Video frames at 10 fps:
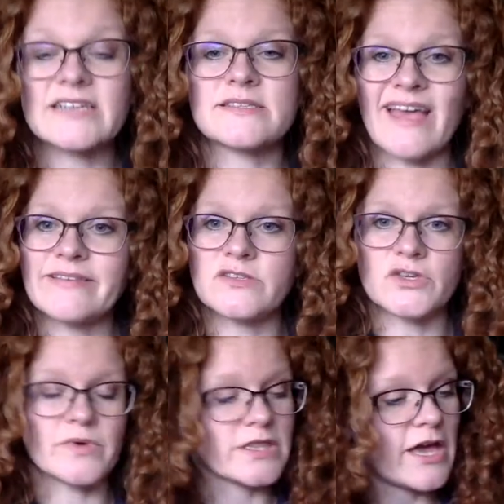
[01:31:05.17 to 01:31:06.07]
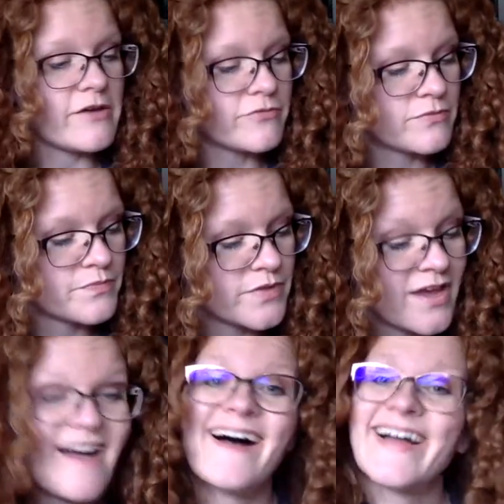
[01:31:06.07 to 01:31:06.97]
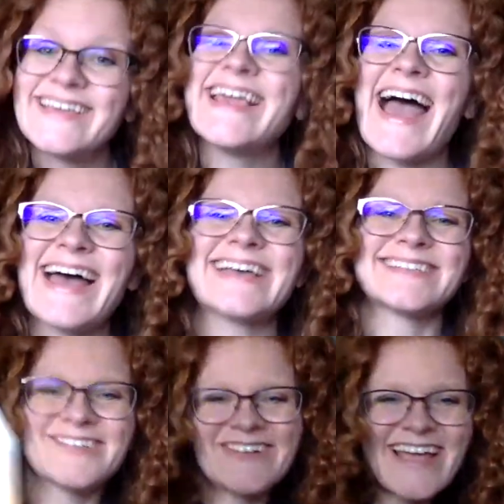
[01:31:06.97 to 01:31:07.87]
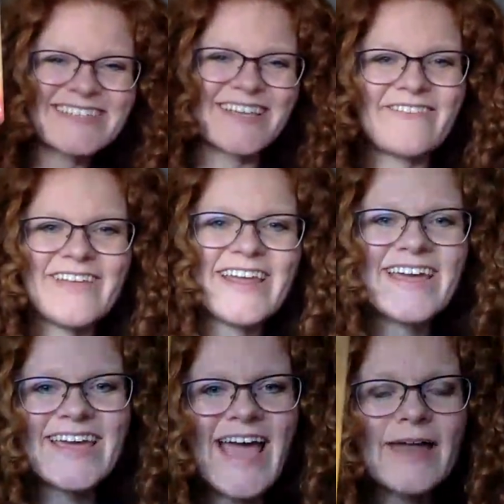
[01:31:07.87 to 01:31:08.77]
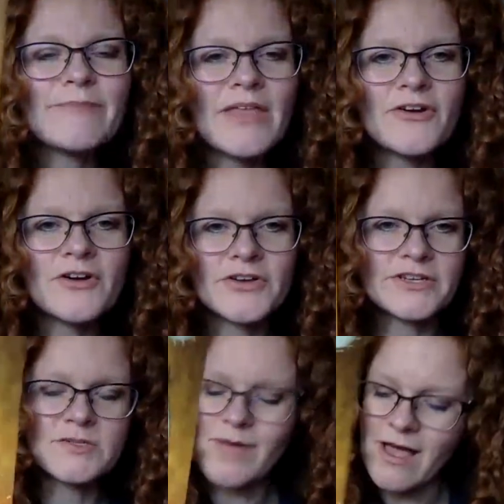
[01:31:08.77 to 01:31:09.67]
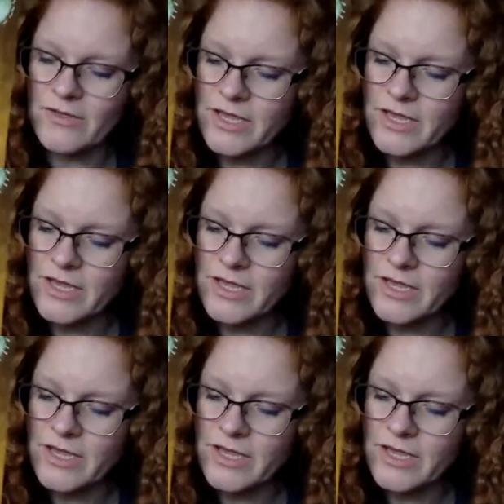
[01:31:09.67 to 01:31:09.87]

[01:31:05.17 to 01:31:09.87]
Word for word: excites you in life. Yes, creativity and motherhood as well.